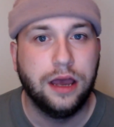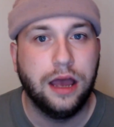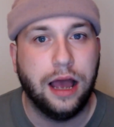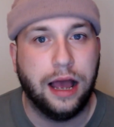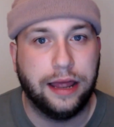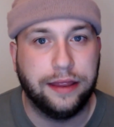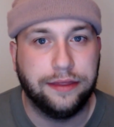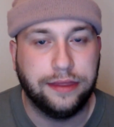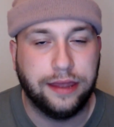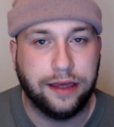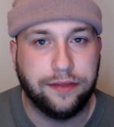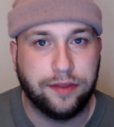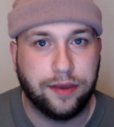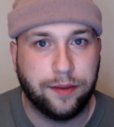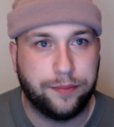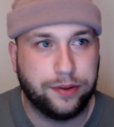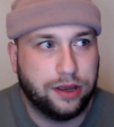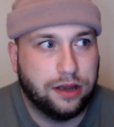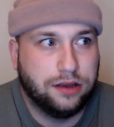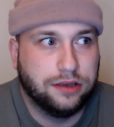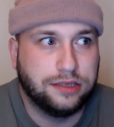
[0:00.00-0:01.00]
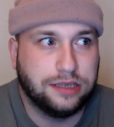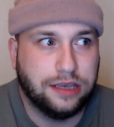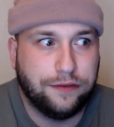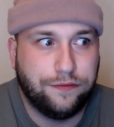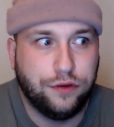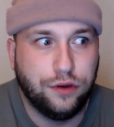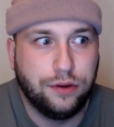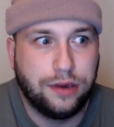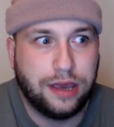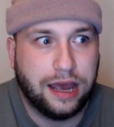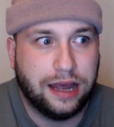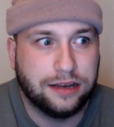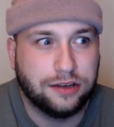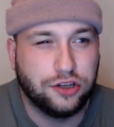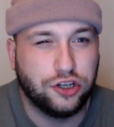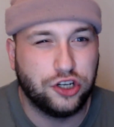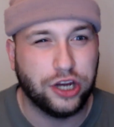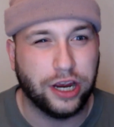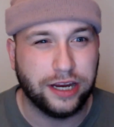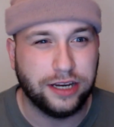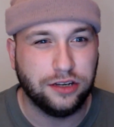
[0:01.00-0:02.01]
And, and that because if you can
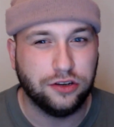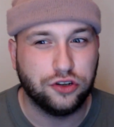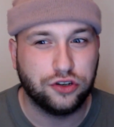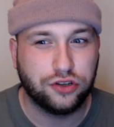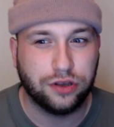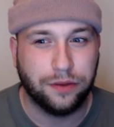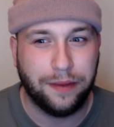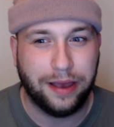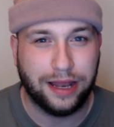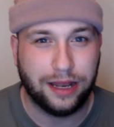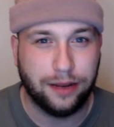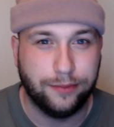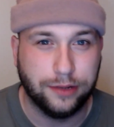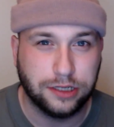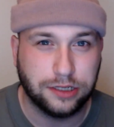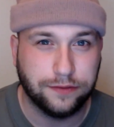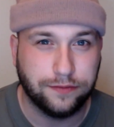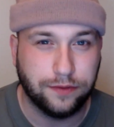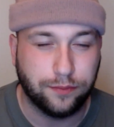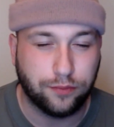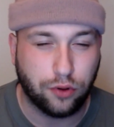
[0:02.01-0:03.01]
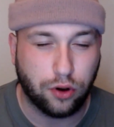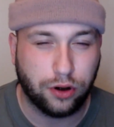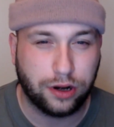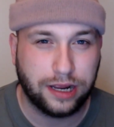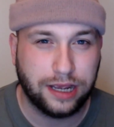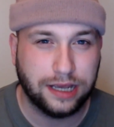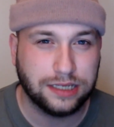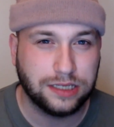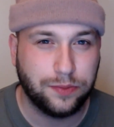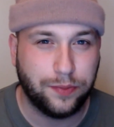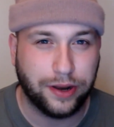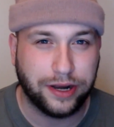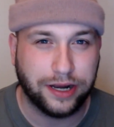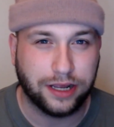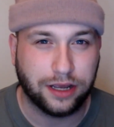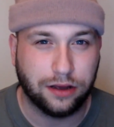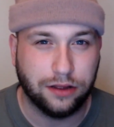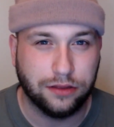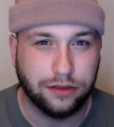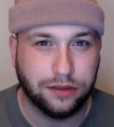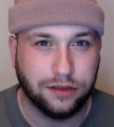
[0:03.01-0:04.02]
change some elements of the broadcast
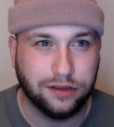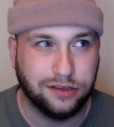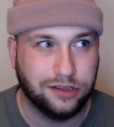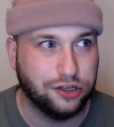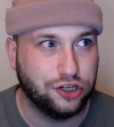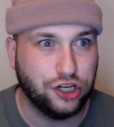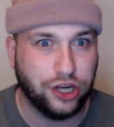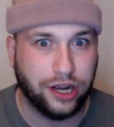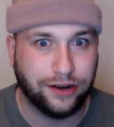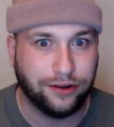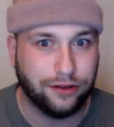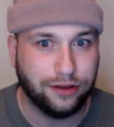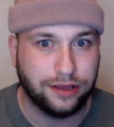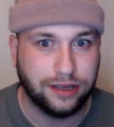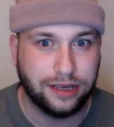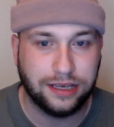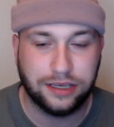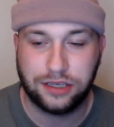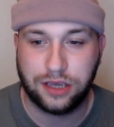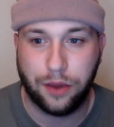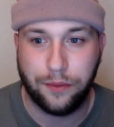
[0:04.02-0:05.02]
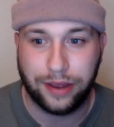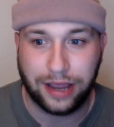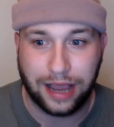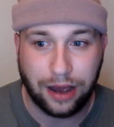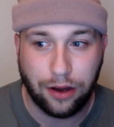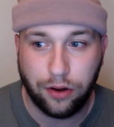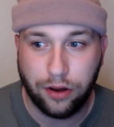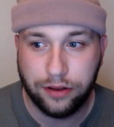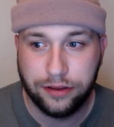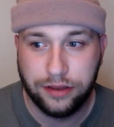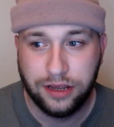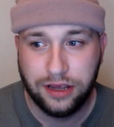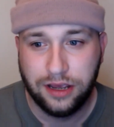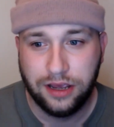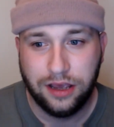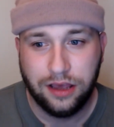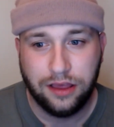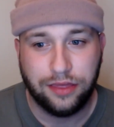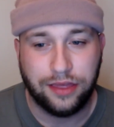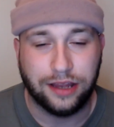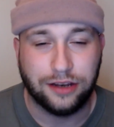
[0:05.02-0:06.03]
depending on the channel it's going out on,
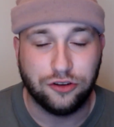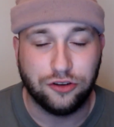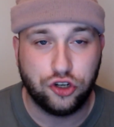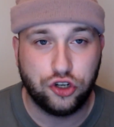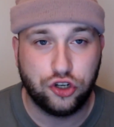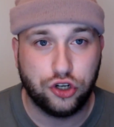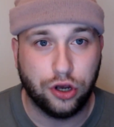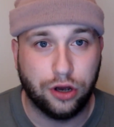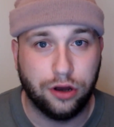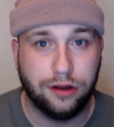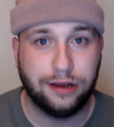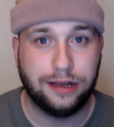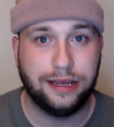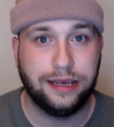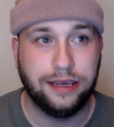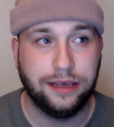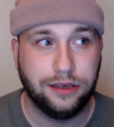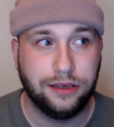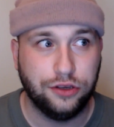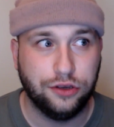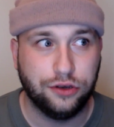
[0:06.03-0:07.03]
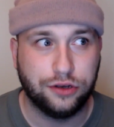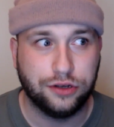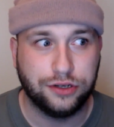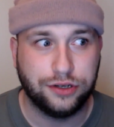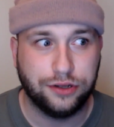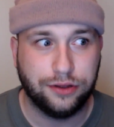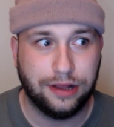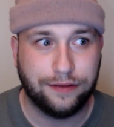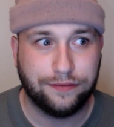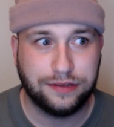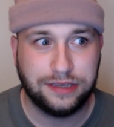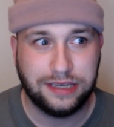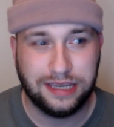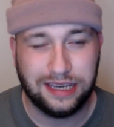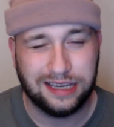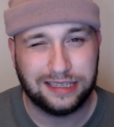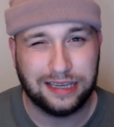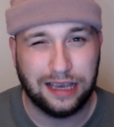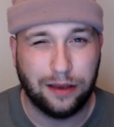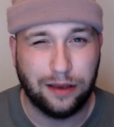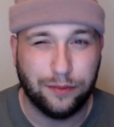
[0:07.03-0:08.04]
then surely you could do that for
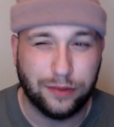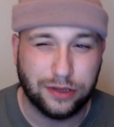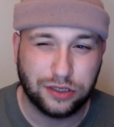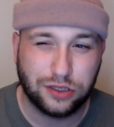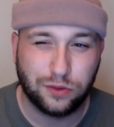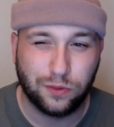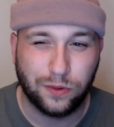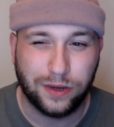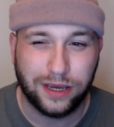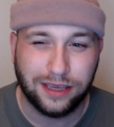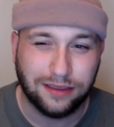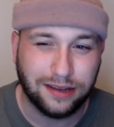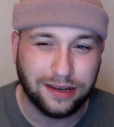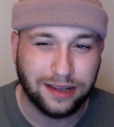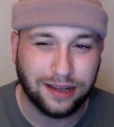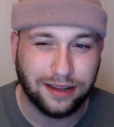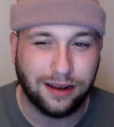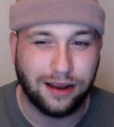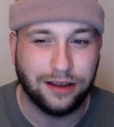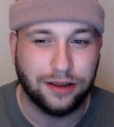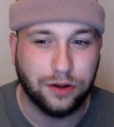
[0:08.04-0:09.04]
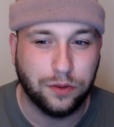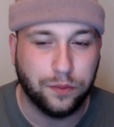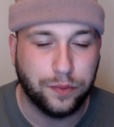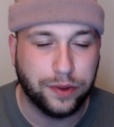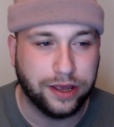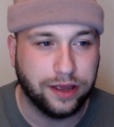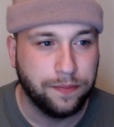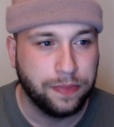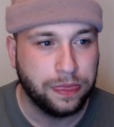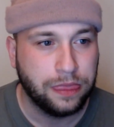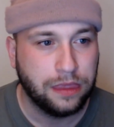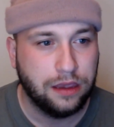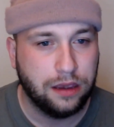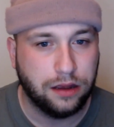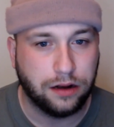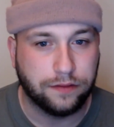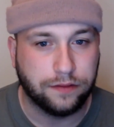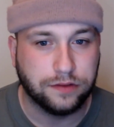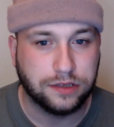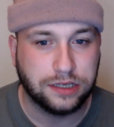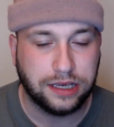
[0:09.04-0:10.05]
TSM and sweeten the deal a little bit
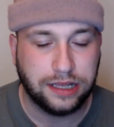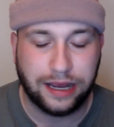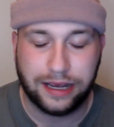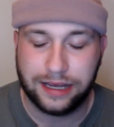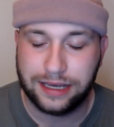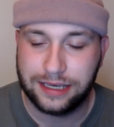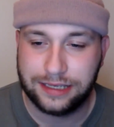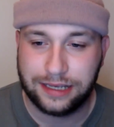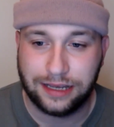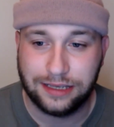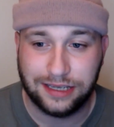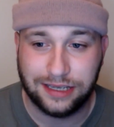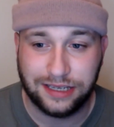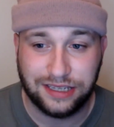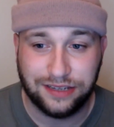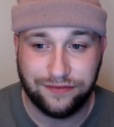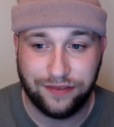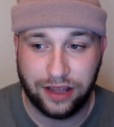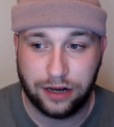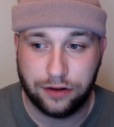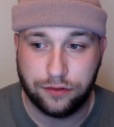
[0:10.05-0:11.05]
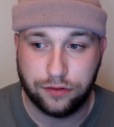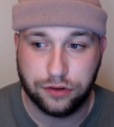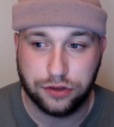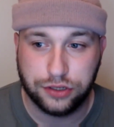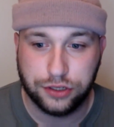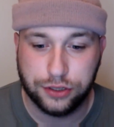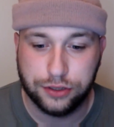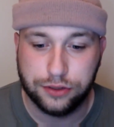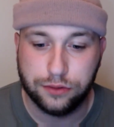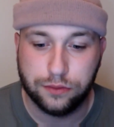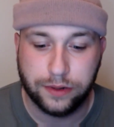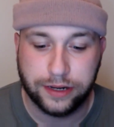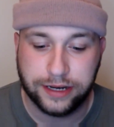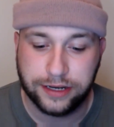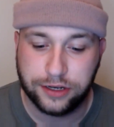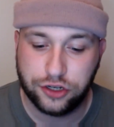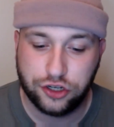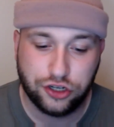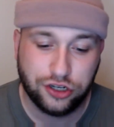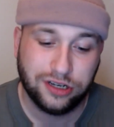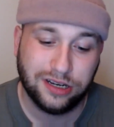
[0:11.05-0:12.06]
and obviously that extends into Valorant too,
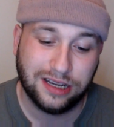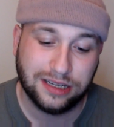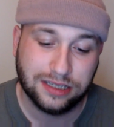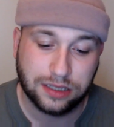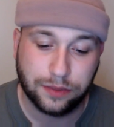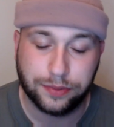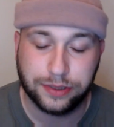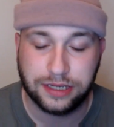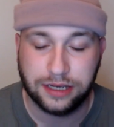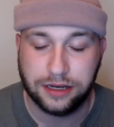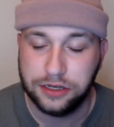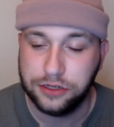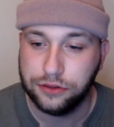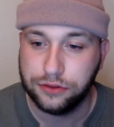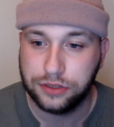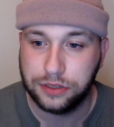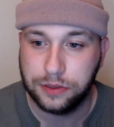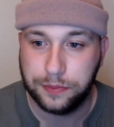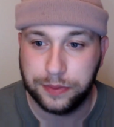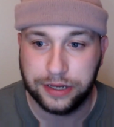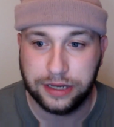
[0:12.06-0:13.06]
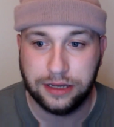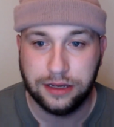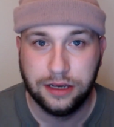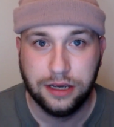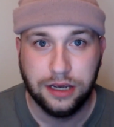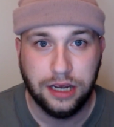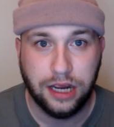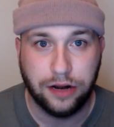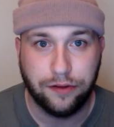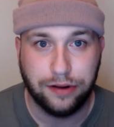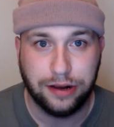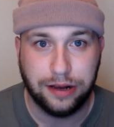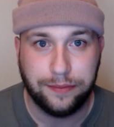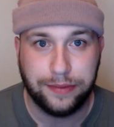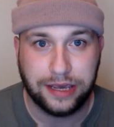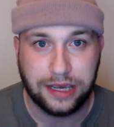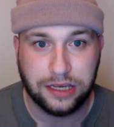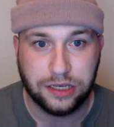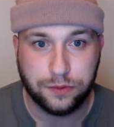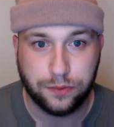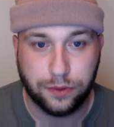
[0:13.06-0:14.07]
which has the potential to be a really
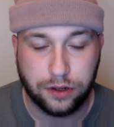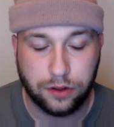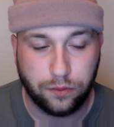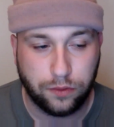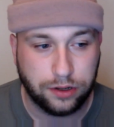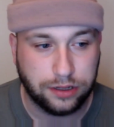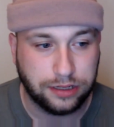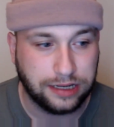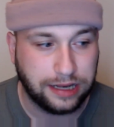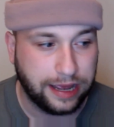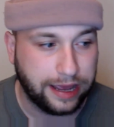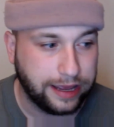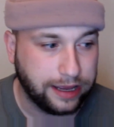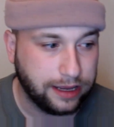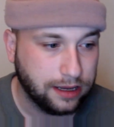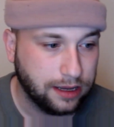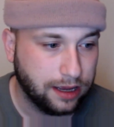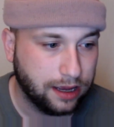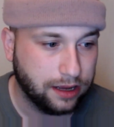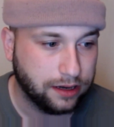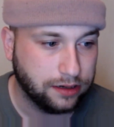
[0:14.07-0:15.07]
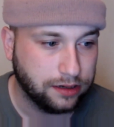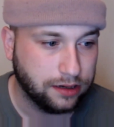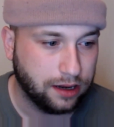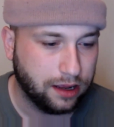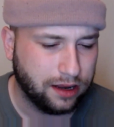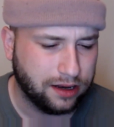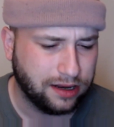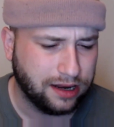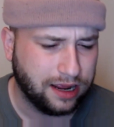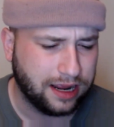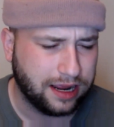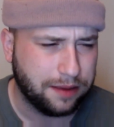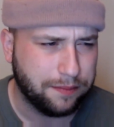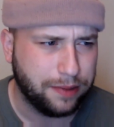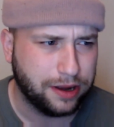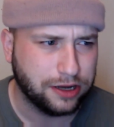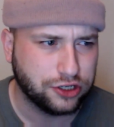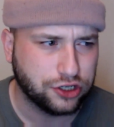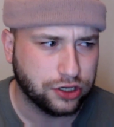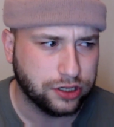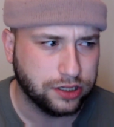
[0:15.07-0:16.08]
big esport one day, and and I
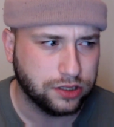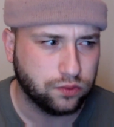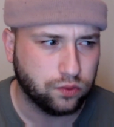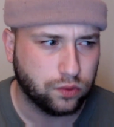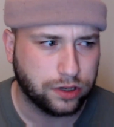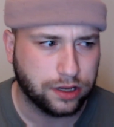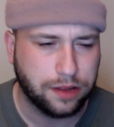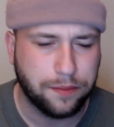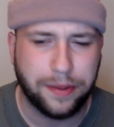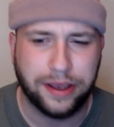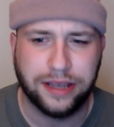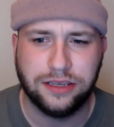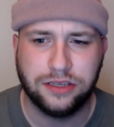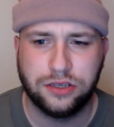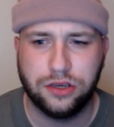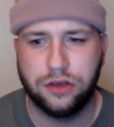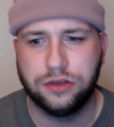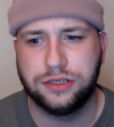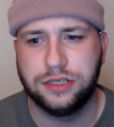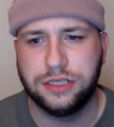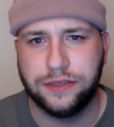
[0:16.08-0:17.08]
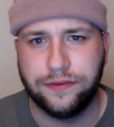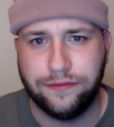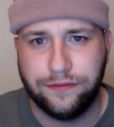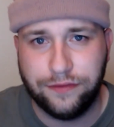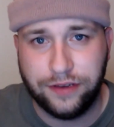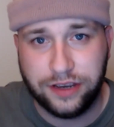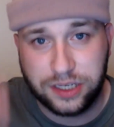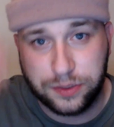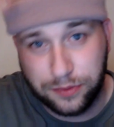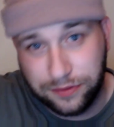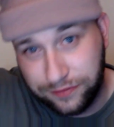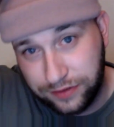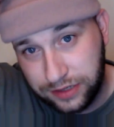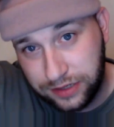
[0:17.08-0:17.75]
imagine is one of the main sources of investment for